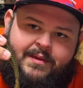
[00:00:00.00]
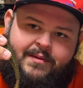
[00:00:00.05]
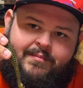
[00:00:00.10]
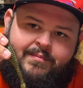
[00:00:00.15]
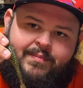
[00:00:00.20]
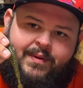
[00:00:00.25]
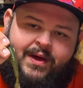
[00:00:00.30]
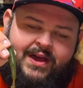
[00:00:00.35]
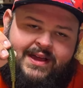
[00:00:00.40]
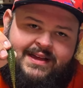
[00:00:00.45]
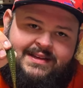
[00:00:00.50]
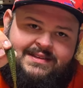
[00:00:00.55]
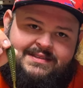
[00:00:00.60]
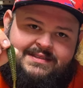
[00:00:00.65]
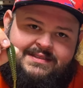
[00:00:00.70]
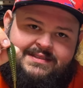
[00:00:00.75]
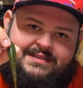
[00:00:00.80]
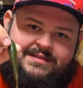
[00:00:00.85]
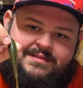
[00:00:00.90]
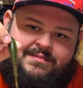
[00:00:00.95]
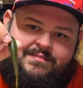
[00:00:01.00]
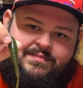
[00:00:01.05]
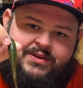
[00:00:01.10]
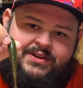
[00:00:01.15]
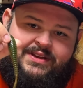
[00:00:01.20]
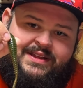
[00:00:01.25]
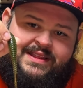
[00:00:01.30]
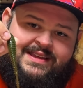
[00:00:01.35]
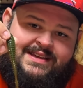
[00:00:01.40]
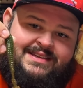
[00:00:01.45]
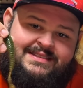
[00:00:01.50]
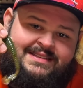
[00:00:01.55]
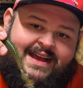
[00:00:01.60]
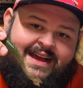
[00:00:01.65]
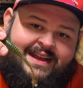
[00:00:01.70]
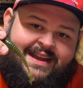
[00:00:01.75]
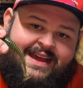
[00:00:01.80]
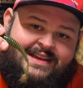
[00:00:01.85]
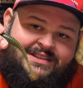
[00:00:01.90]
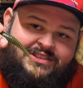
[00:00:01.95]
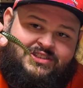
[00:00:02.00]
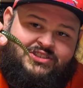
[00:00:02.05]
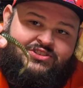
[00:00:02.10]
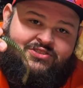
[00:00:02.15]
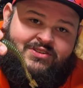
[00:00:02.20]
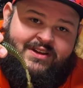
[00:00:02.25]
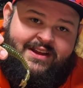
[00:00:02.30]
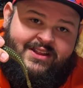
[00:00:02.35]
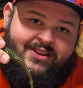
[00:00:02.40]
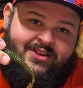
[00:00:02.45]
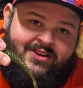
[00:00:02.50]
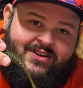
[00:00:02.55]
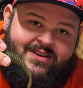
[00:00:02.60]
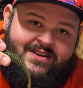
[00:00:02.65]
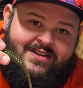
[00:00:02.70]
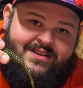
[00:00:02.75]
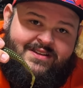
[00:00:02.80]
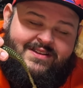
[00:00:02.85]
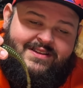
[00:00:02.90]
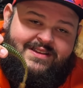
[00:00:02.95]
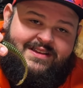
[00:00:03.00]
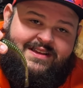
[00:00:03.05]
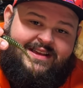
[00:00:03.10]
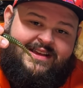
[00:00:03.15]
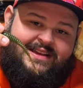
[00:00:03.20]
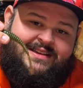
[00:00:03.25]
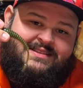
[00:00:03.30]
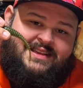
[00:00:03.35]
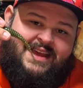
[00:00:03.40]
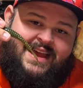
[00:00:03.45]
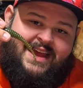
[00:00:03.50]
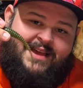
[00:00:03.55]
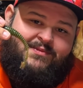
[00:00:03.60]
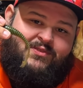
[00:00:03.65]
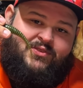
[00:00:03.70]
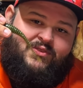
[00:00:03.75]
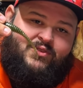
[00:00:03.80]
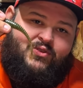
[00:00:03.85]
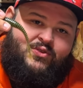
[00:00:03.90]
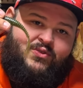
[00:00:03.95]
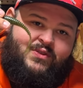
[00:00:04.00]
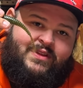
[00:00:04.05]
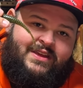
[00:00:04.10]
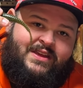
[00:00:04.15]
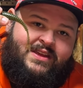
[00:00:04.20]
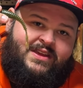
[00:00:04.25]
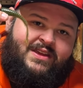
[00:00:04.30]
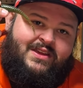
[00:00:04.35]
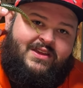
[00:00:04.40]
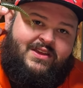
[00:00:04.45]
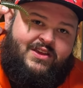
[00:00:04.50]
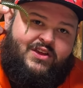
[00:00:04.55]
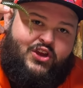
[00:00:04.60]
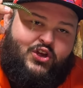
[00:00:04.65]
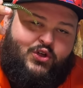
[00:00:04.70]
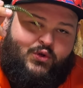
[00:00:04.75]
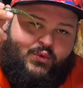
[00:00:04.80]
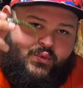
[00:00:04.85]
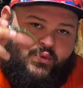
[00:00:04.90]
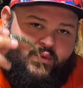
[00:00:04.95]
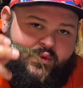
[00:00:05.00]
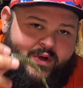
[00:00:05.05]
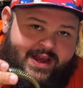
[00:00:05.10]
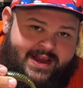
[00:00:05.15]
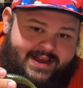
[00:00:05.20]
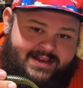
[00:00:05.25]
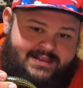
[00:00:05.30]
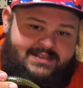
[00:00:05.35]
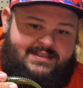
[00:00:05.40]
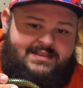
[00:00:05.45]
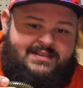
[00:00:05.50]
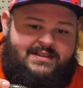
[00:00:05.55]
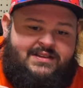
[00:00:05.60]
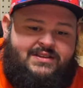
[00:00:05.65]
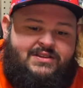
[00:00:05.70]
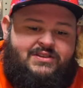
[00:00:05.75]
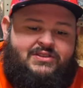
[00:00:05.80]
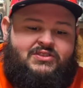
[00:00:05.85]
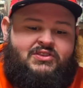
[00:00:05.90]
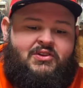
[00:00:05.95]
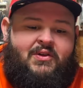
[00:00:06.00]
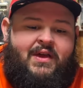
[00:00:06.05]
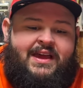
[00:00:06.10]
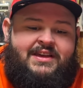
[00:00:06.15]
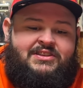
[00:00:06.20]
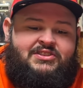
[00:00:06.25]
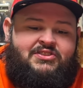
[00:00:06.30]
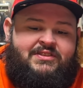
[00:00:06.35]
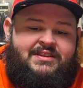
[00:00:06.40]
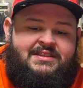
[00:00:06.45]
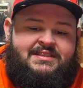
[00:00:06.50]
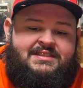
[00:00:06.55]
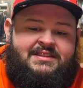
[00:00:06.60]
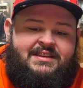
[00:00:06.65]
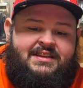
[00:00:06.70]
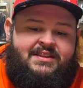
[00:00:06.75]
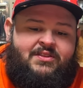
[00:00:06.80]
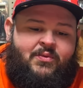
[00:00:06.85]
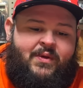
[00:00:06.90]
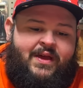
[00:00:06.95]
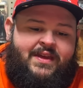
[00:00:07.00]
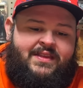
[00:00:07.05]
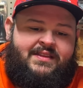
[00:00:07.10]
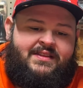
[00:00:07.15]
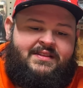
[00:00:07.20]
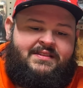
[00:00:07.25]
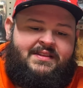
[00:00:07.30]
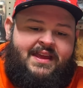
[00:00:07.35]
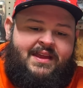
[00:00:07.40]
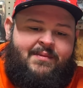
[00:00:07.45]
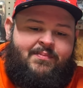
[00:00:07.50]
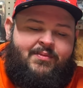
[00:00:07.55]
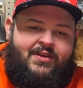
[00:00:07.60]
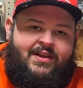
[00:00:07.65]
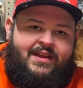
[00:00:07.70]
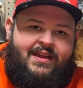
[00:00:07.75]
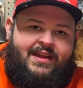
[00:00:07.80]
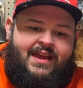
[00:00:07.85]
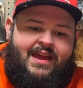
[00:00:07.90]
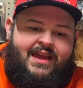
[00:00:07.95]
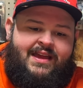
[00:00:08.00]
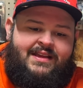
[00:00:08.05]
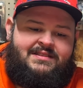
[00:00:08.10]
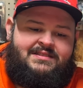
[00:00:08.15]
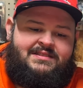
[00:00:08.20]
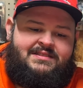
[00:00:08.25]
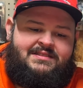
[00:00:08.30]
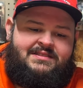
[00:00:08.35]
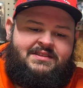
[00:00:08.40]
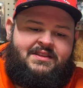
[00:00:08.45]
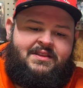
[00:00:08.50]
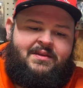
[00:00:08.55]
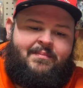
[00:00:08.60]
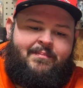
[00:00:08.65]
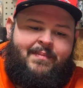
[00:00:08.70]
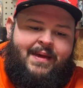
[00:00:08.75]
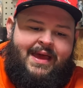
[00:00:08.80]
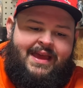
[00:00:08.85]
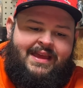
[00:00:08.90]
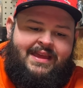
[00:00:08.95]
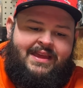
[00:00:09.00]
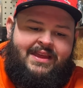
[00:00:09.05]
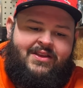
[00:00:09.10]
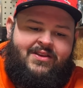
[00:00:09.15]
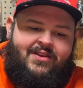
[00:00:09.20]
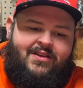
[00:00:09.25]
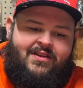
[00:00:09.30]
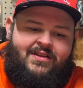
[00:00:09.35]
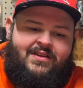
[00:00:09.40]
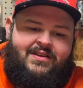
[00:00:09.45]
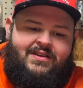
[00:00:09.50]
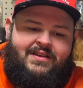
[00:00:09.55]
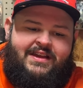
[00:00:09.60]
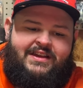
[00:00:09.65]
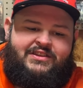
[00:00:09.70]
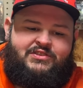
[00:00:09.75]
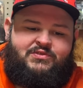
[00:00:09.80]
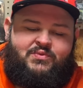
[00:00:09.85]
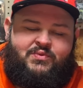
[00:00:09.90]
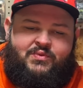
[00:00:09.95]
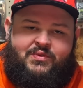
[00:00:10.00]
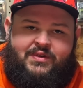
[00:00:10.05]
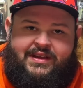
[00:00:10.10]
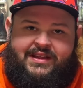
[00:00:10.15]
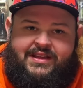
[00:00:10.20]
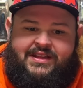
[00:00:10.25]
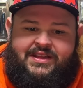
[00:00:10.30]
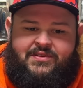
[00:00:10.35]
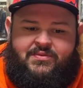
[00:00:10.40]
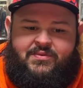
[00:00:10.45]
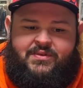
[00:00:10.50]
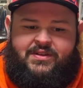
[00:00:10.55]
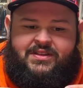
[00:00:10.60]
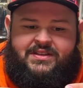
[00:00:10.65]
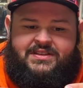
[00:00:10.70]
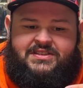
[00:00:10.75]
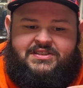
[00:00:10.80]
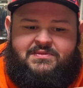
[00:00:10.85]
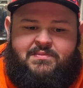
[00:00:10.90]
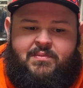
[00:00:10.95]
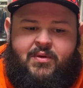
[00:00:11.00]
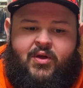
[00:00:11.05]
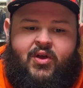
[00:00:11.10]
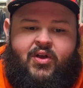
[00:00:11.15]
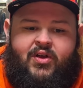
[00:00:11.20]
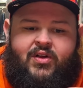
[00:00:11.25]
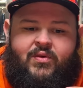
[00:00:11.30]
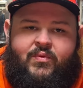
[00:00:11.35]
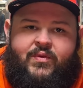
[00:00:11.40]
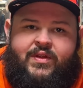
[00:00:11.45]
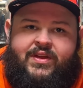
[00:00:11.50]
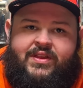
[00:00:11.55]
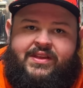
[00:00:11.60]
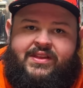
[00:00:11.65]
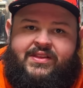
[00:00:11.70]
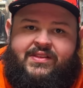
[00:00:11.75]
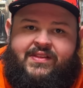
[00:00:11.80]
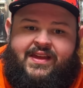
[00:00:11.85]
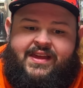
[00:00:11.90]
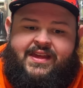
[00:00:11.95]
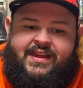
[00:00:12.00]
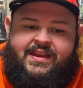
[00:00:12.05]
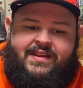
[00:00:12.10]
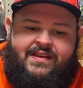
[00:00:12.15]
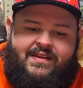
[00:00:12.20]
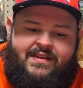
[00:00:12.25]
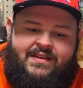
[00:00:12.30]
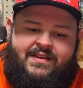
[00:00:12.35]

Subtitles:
But putting this on as a trailer is absolutely great. So as you can see, the way that the tapering ends to the back here, it's really, really small, really light.